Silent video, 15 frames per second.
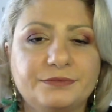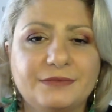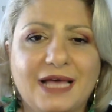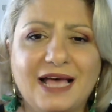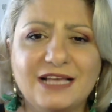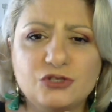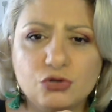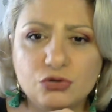
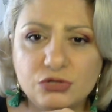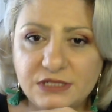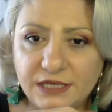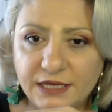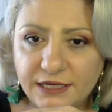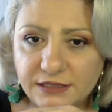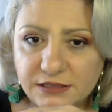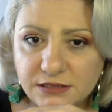
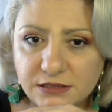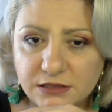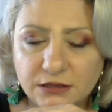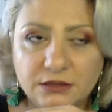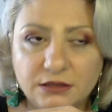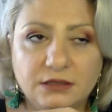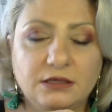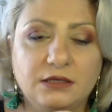associates
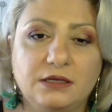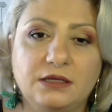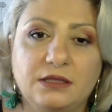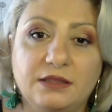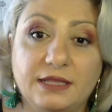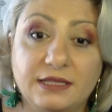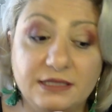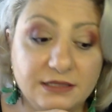
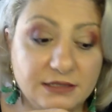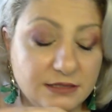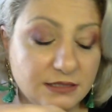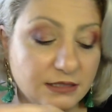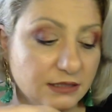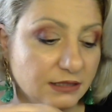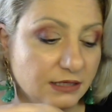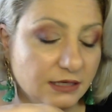that is
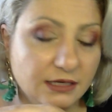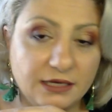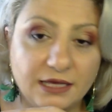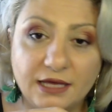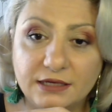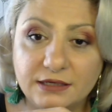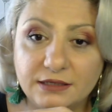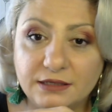a, a
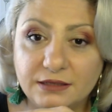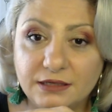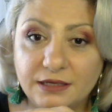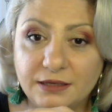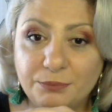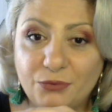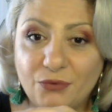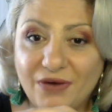young
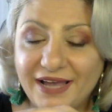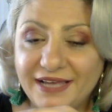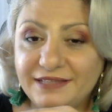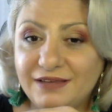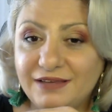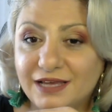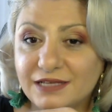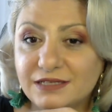and bright
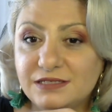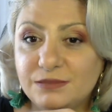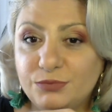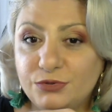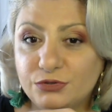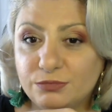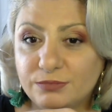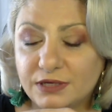young
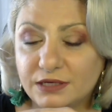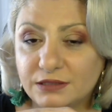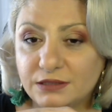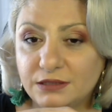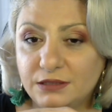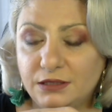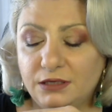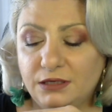Cypriot man
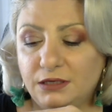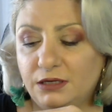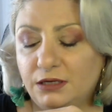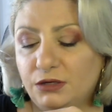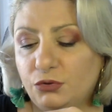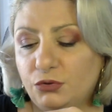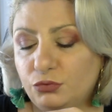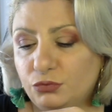
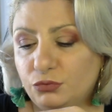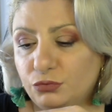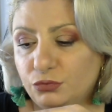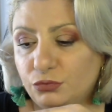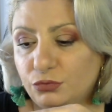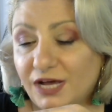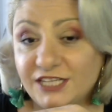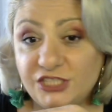
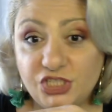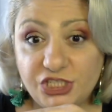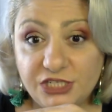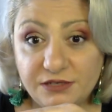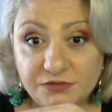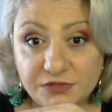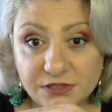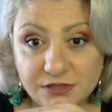who
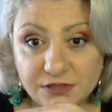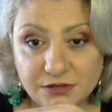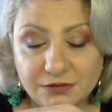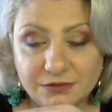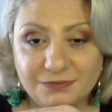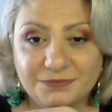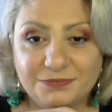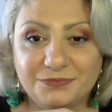achieves
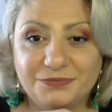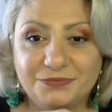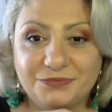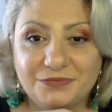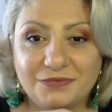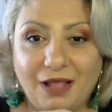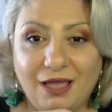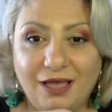
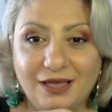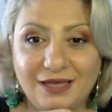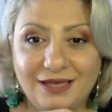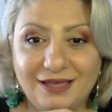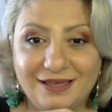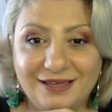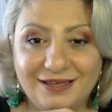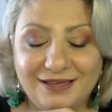uh,
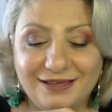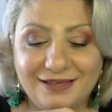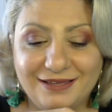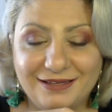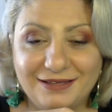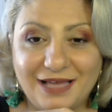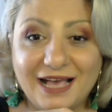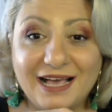
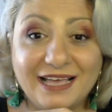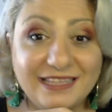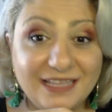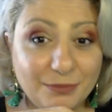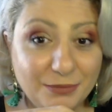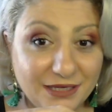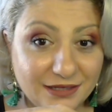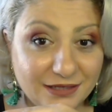
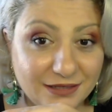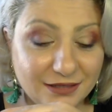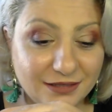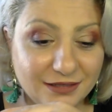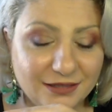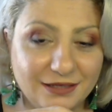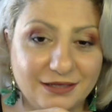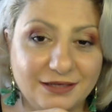academic
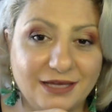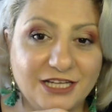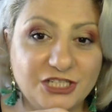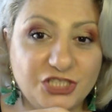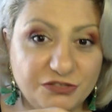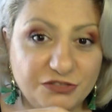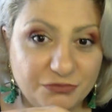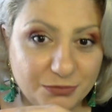uh,
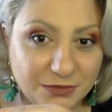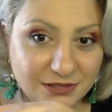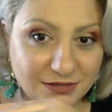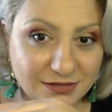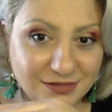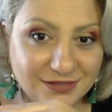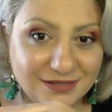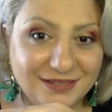
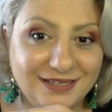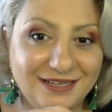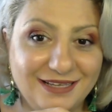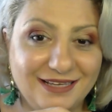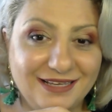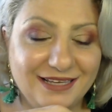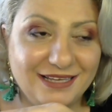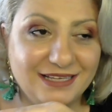achievements
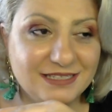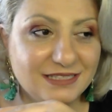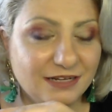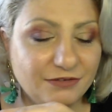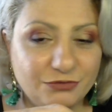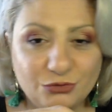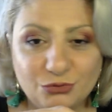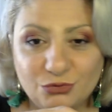in
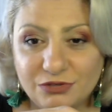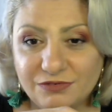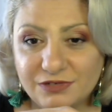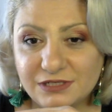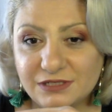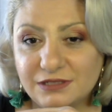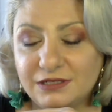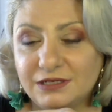Stanford
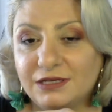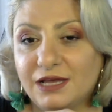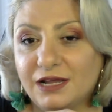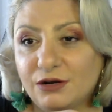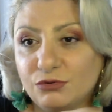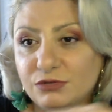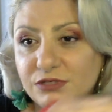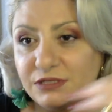University
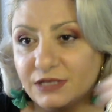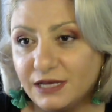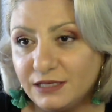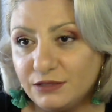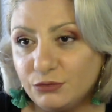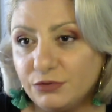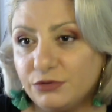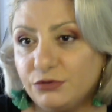alongside
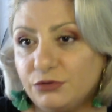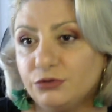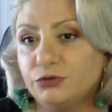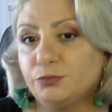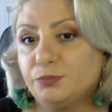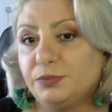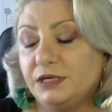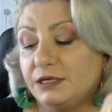with Dr.
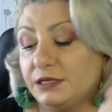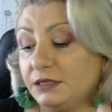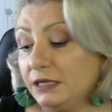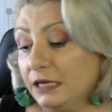Pinker.